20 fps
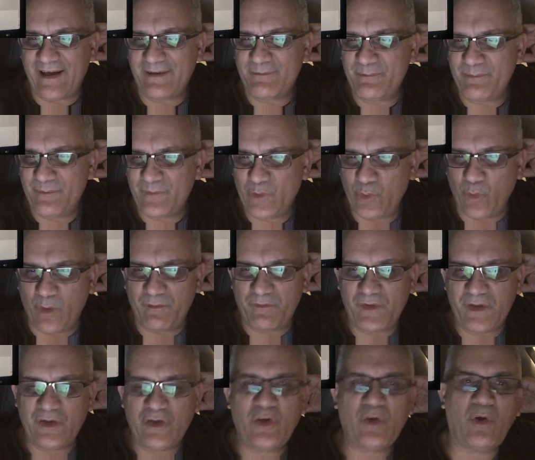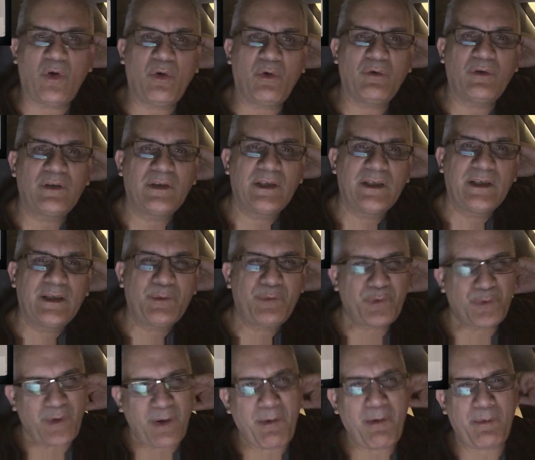do a video
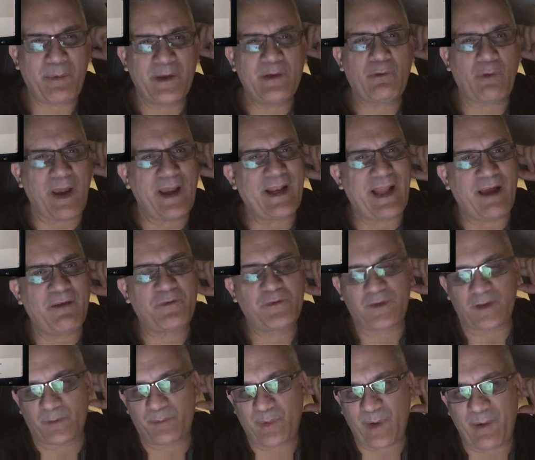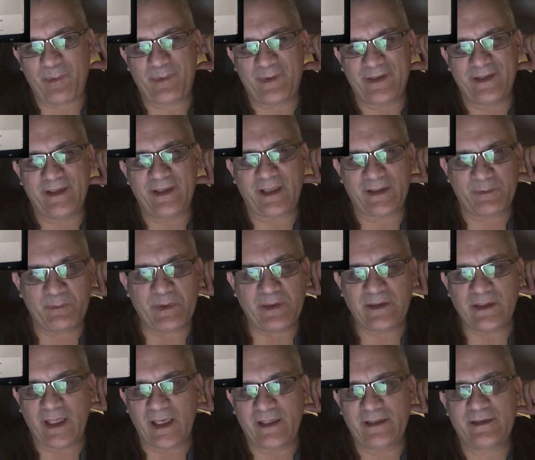probably right after, probably at
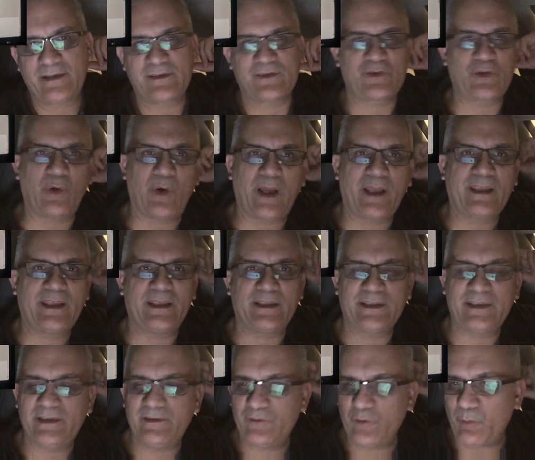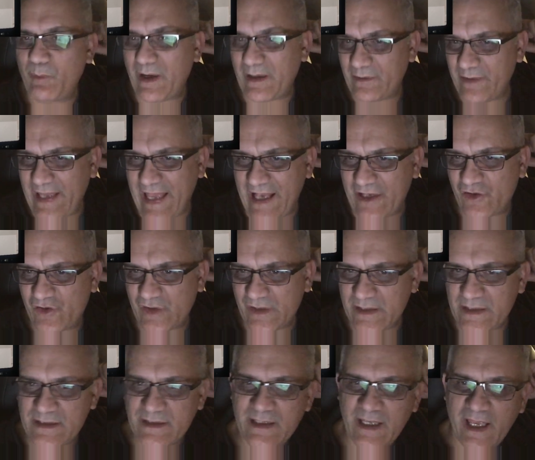midnight, so I can give you my
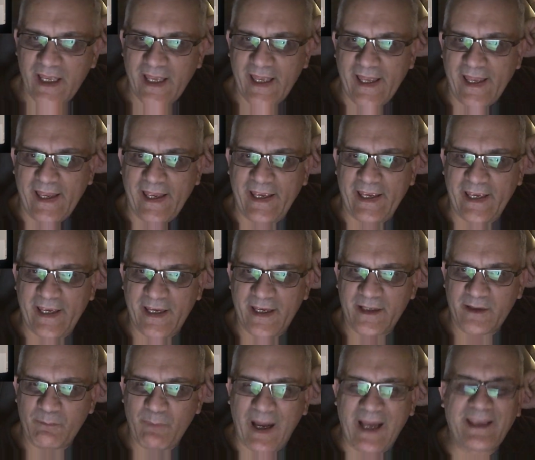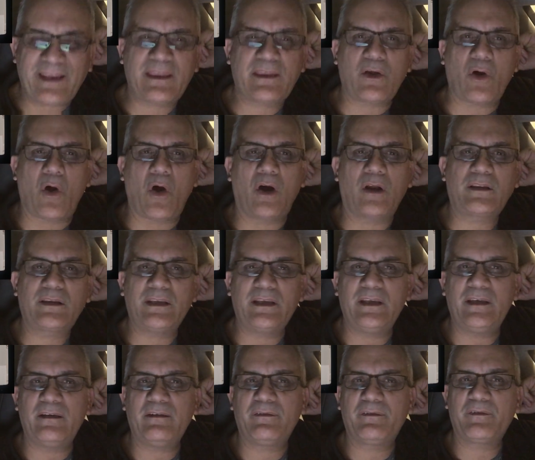reactions and my thought
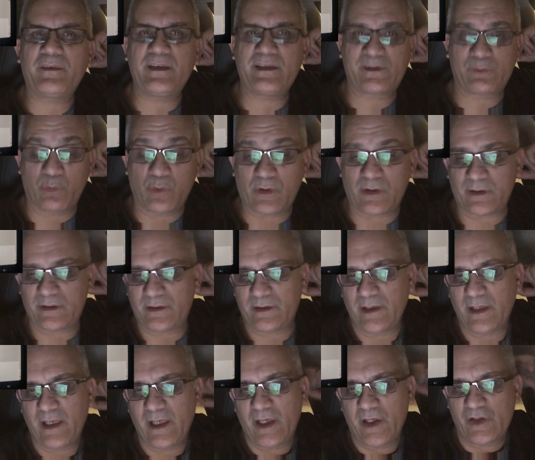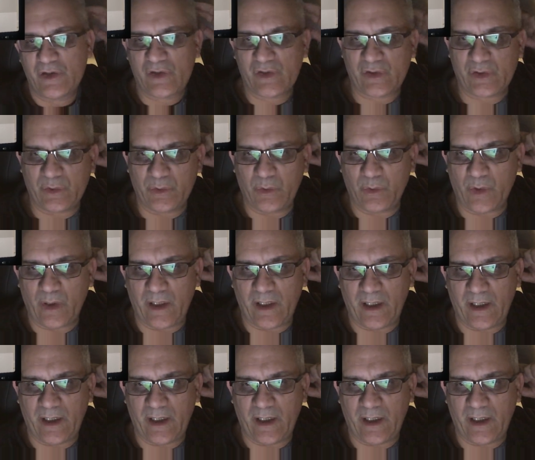if it's worth to